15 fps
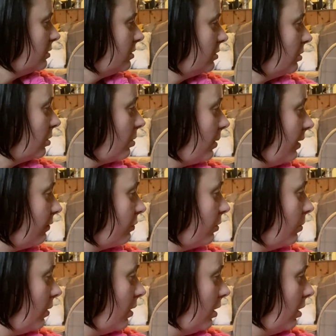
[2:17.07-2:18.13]
You'll go out for a
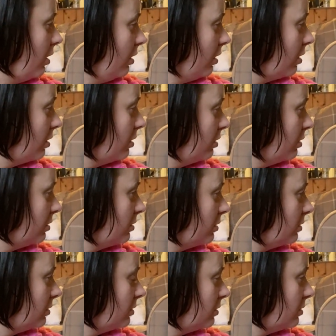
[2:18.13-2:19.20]
walk.
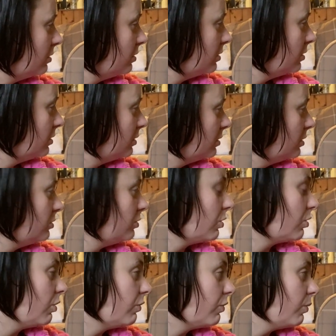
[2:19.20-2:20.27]
You'll
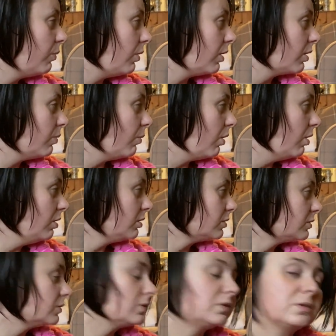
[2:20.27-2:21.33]
go for a walkie
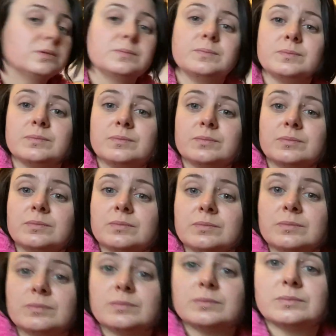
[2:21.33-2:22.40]
walks.
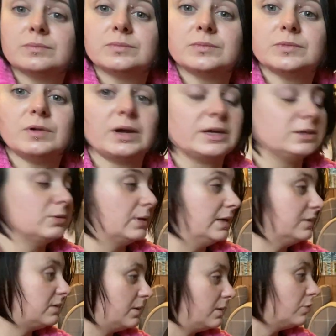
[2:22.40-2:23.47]
Right, is
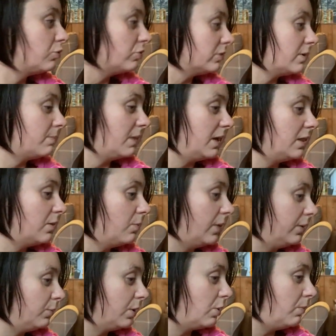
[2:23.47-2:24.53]
it, does it mean that when
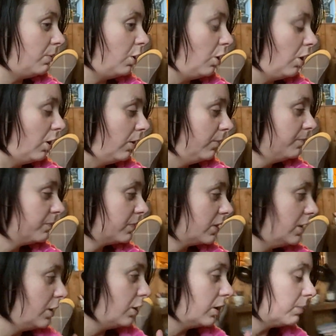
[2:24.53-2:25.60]
we come home,
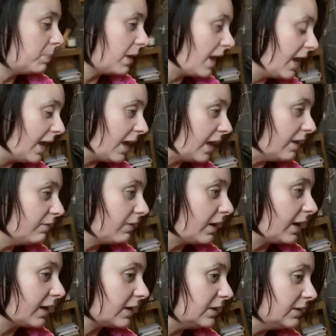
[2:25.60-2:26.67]
you're going to behave and I
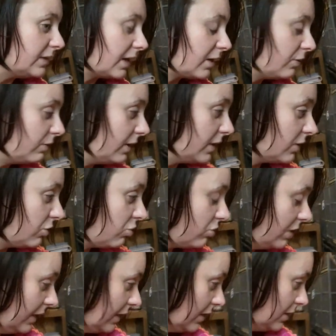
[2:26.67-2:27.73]
can decorate the
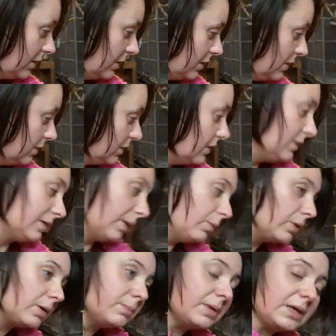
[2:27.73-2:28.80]
tree? Is that what
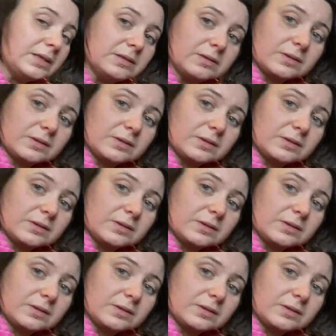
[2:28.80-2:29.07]
it means?